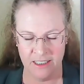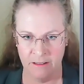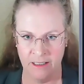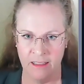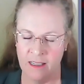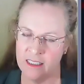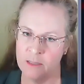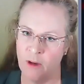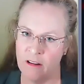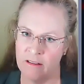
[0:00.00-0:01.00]
So anything
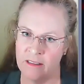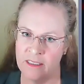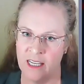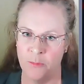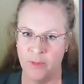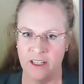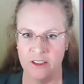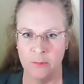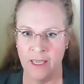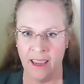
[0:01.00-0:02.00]
smaller than 10
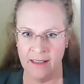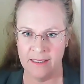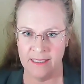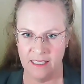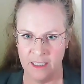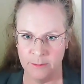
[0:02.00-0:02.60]
meters, we can't see.